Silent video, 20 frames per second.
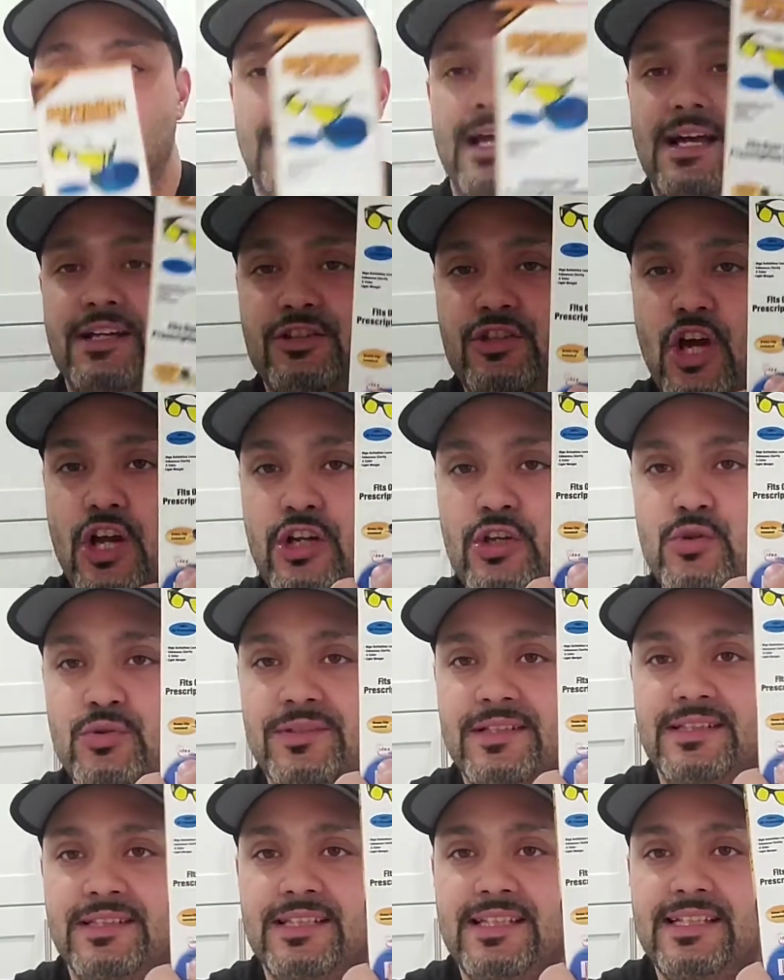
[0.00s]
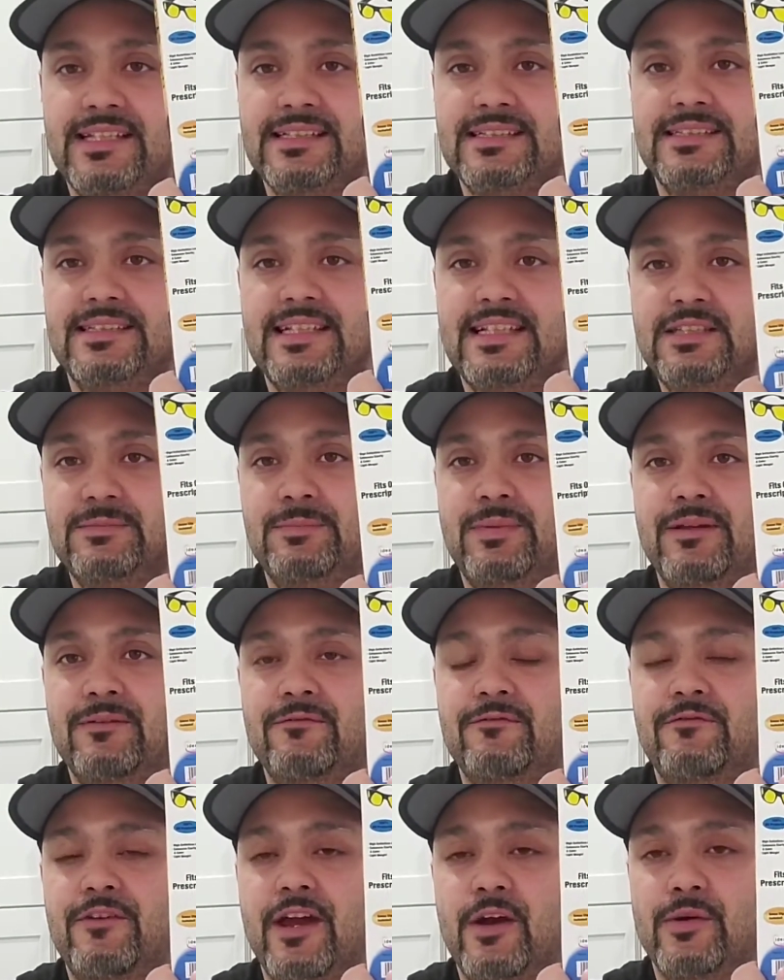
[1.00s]
I started using these. These
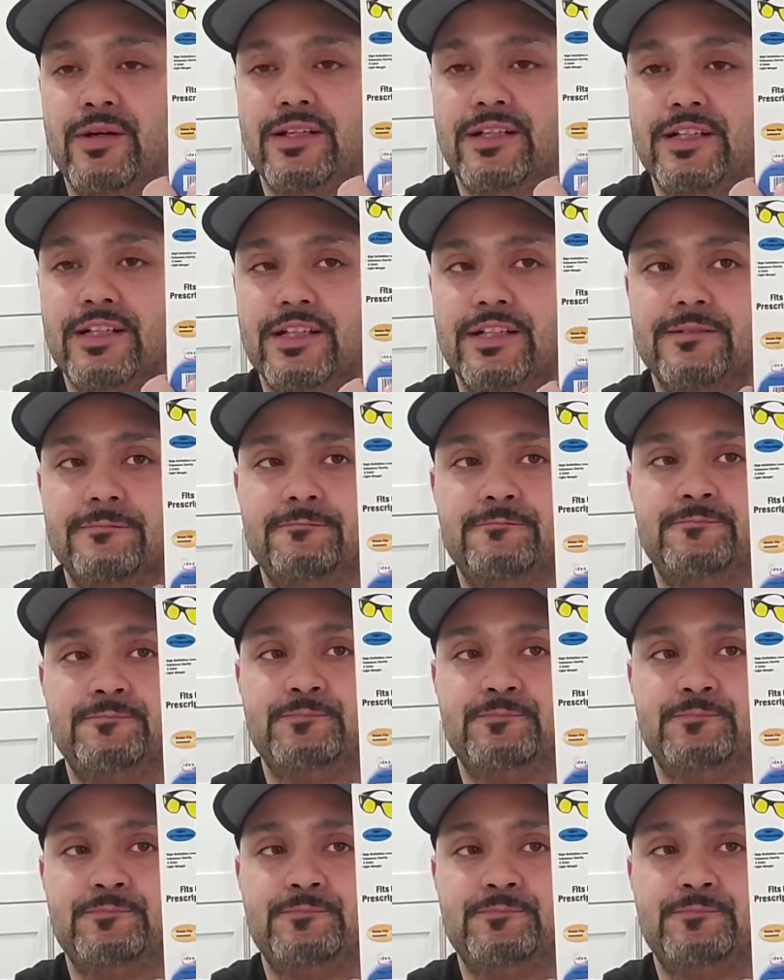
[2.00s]
been very good.